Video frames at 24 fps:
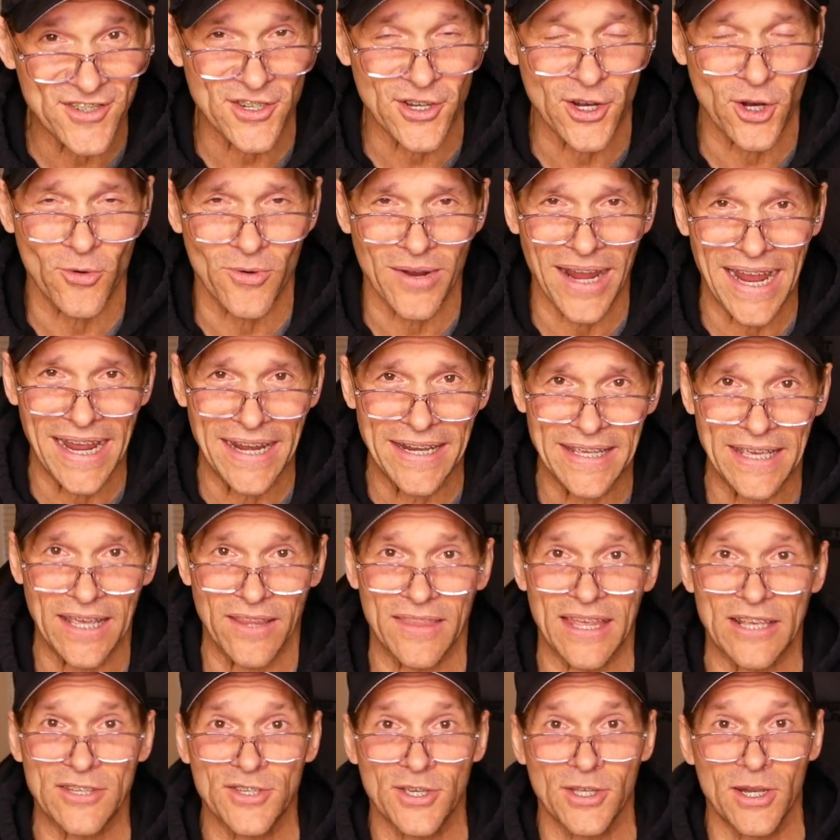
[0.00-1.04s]
a gradient
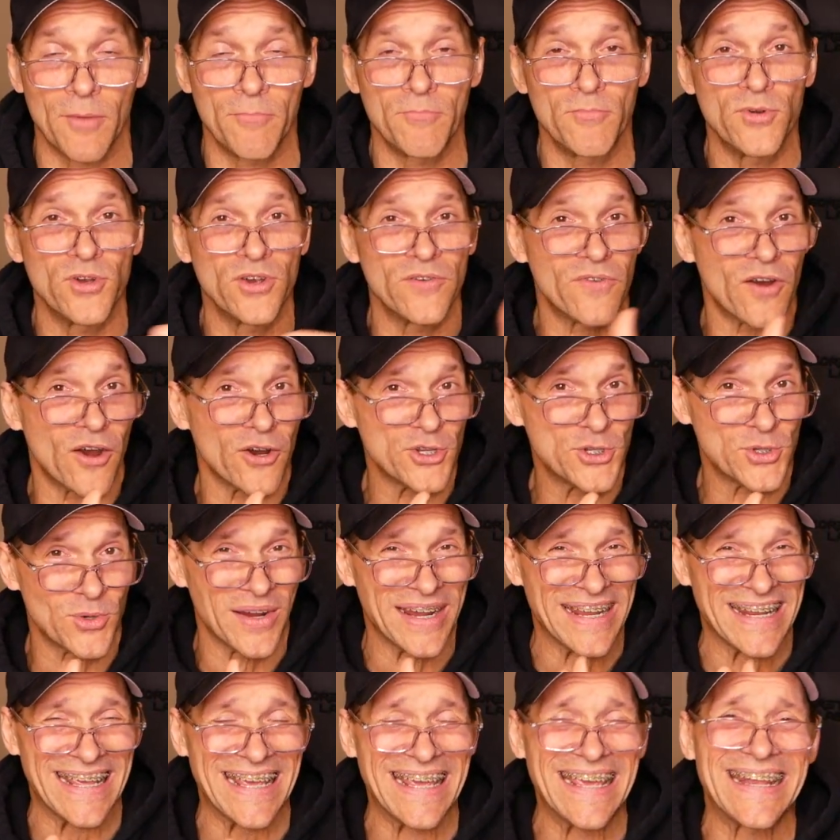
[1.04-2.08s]
that's gonna move our
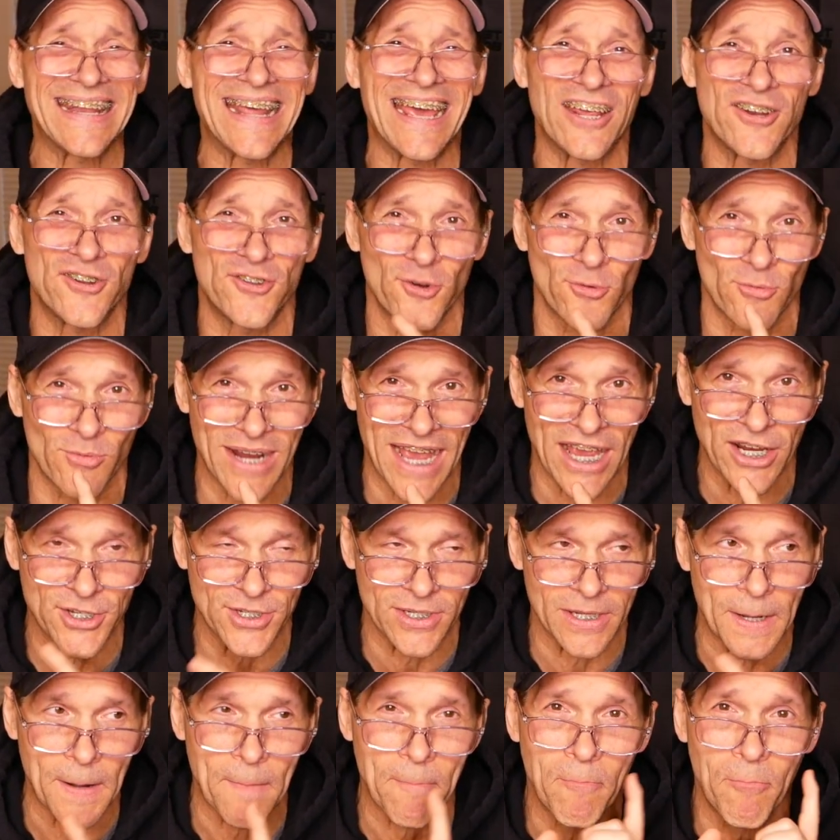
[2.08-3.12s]
joint in a
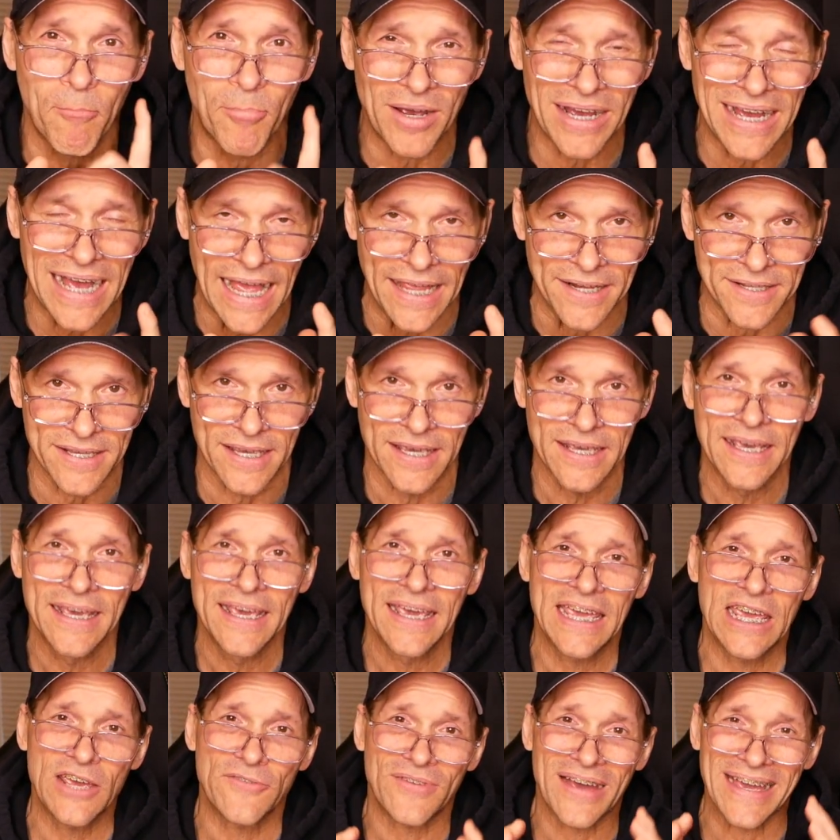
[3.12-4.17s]
direction. But
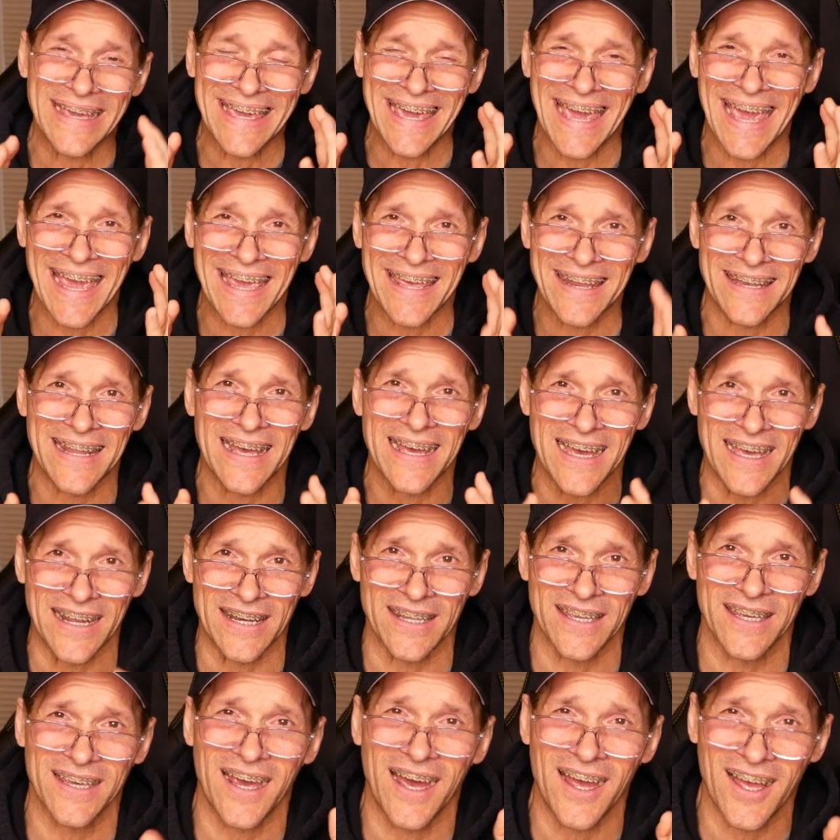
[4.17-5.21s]
if I
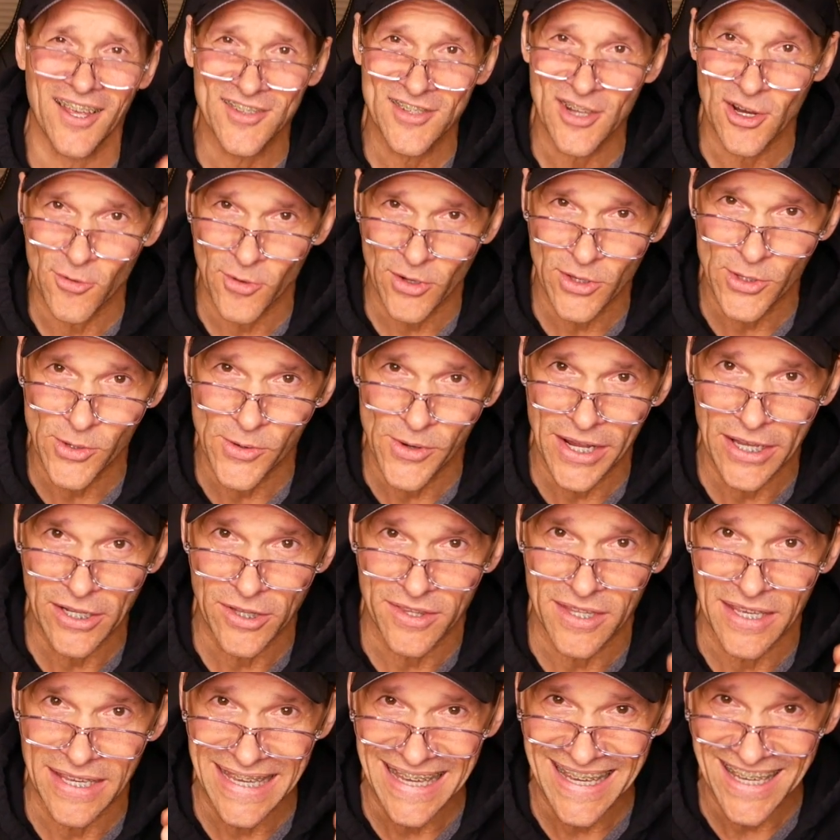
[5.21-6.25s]
cannot concentrically orient
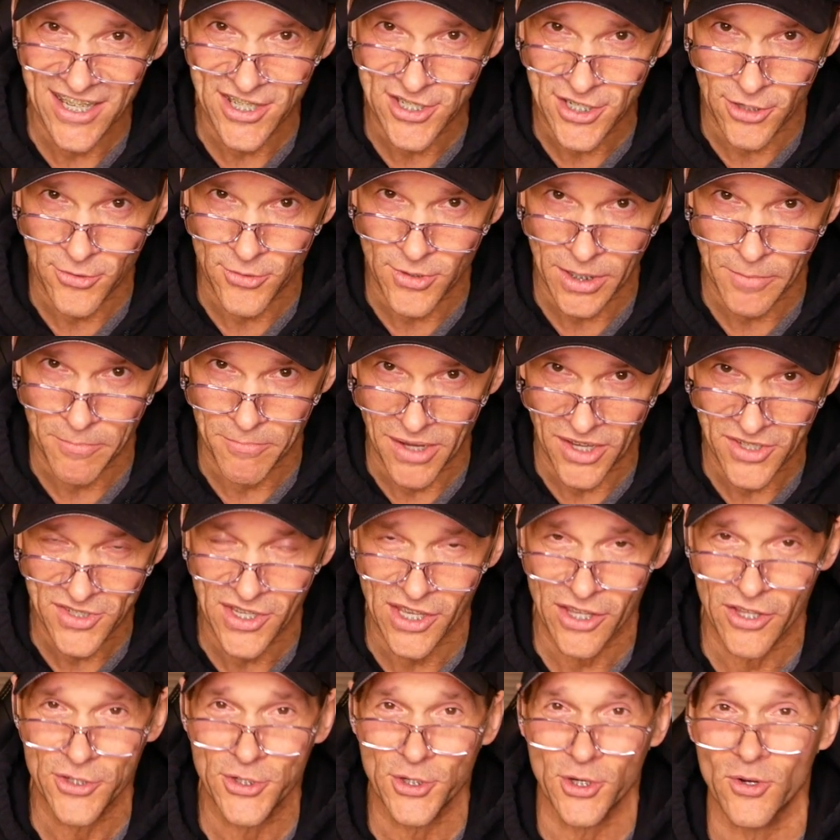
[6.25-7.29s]
the eccentric
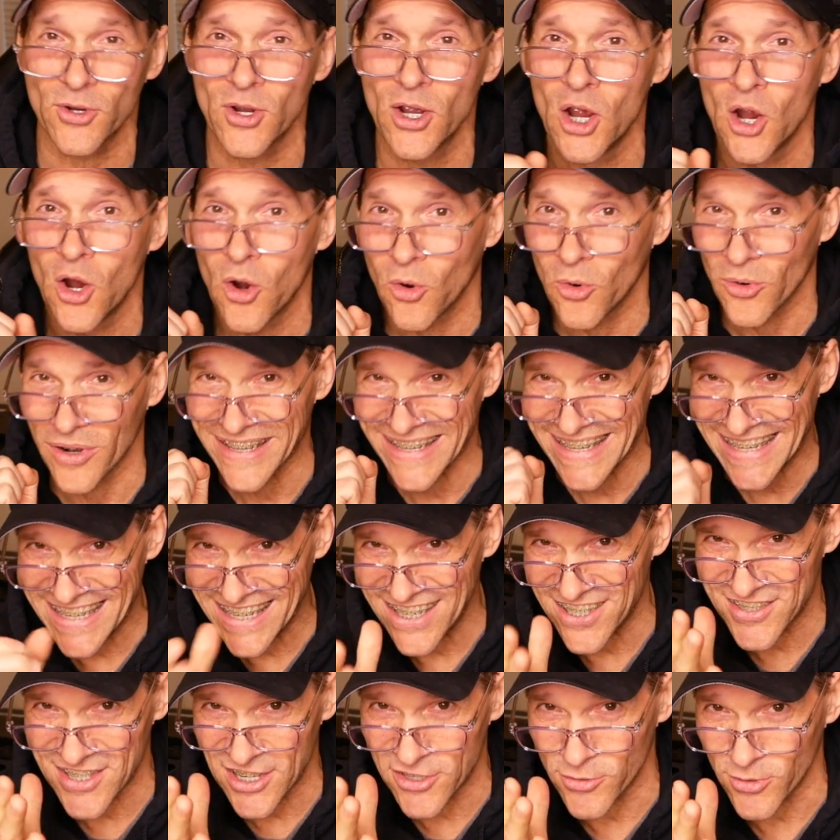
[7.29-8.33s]
musculature or
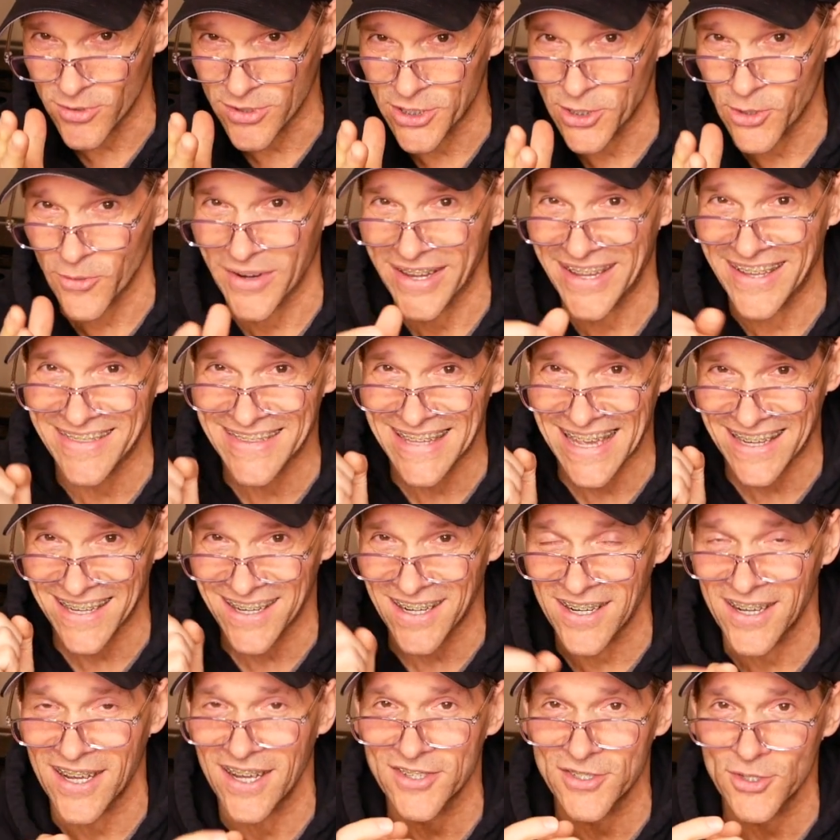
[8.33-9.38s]
eccentrically orient that
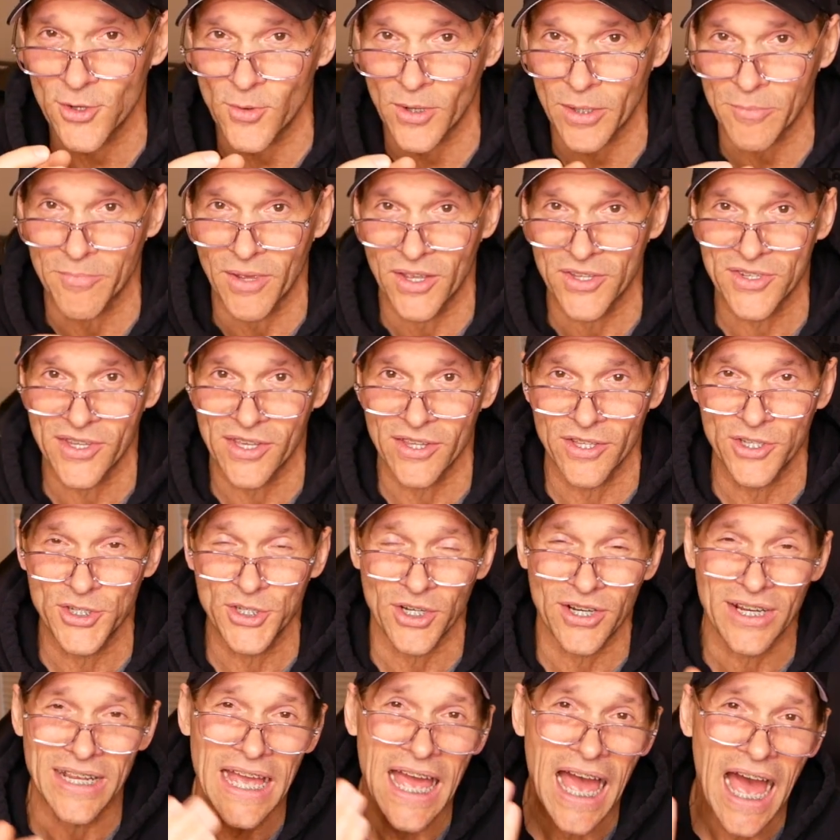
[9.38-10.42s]
concentric
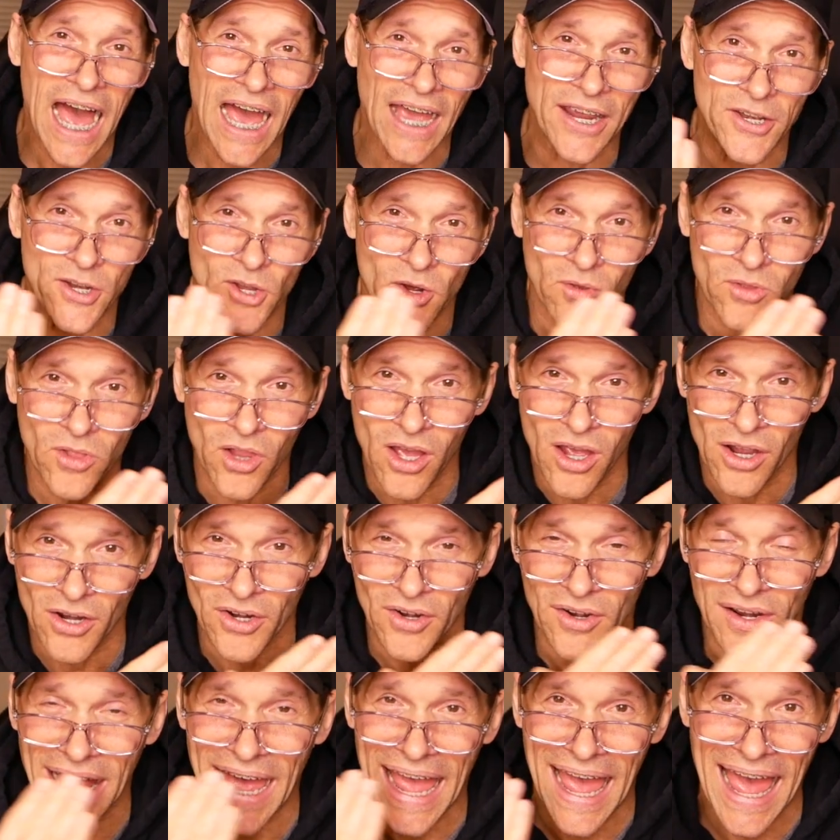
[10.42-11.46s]
musculature, I no
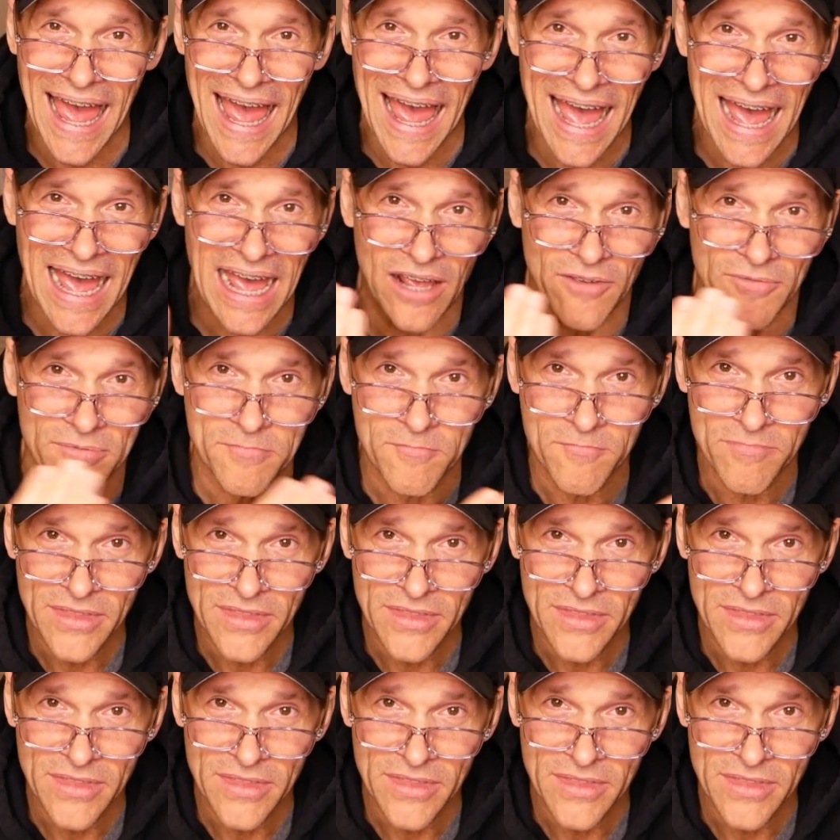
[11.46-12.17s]
longer have